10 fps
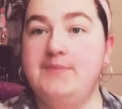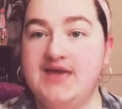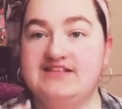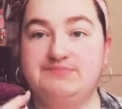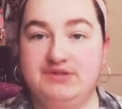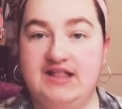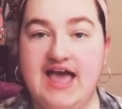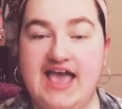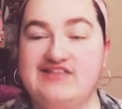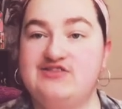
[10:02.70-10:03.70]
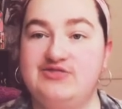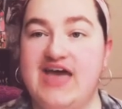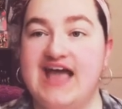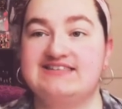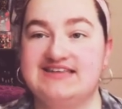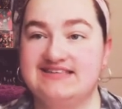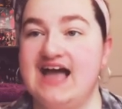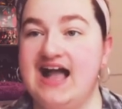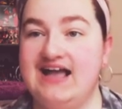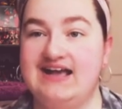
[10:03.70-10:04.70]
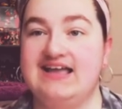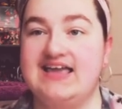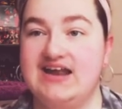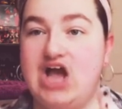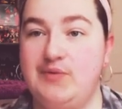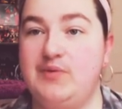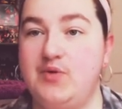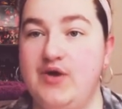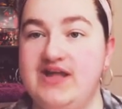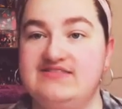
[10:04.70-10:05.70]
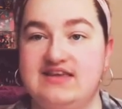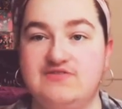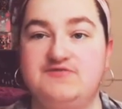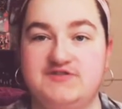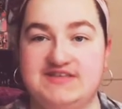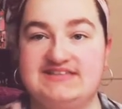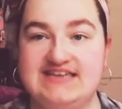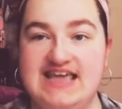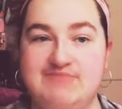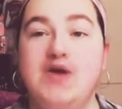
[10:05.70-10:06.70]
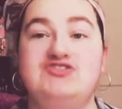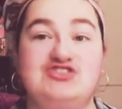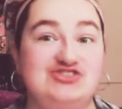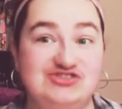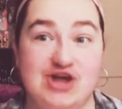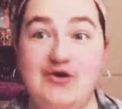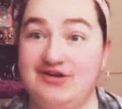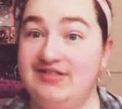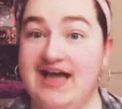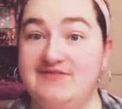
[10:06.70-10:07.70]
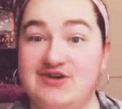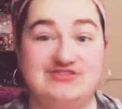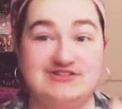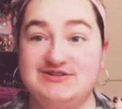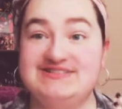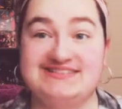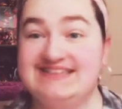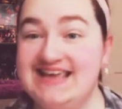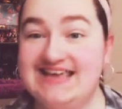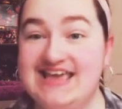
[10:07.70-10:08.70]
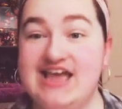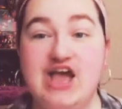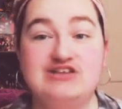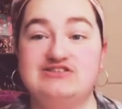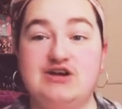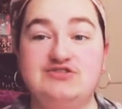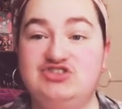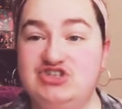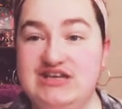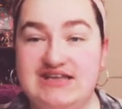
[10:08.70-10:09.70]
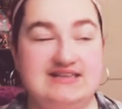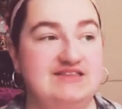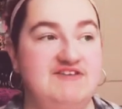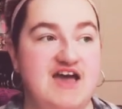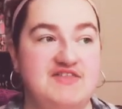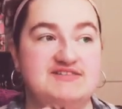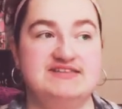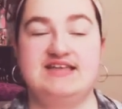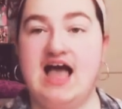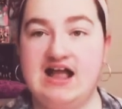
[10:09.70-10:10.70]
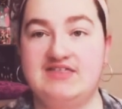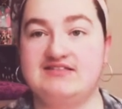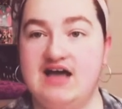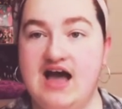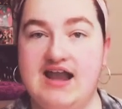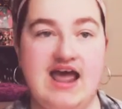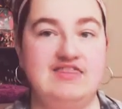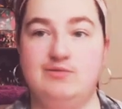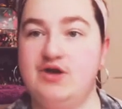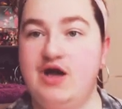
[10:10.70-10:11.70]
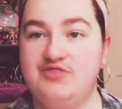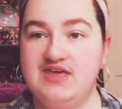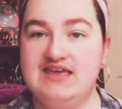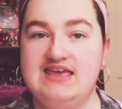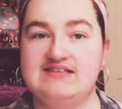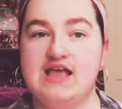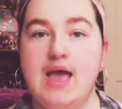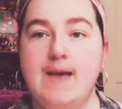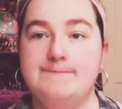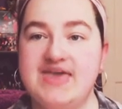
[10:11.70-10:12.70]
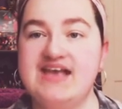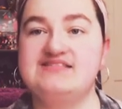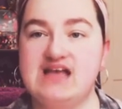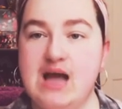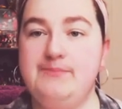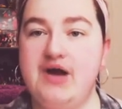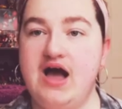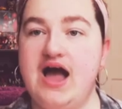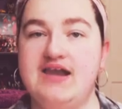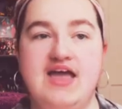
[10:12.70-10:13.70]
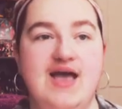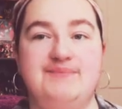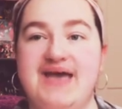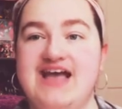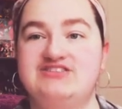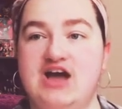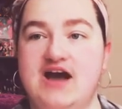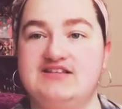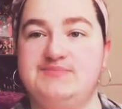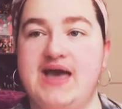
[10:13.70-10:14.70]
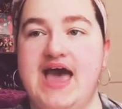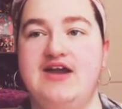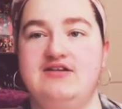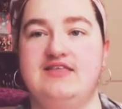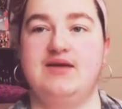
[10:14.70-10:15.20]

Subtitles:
his play so that Tanaka can get a couple points in for the team. Which is so clever, so sneaky, so genius, the fact that Tanaka, this hothead that we all think he is, picks up on Mad Dog's pattern, like,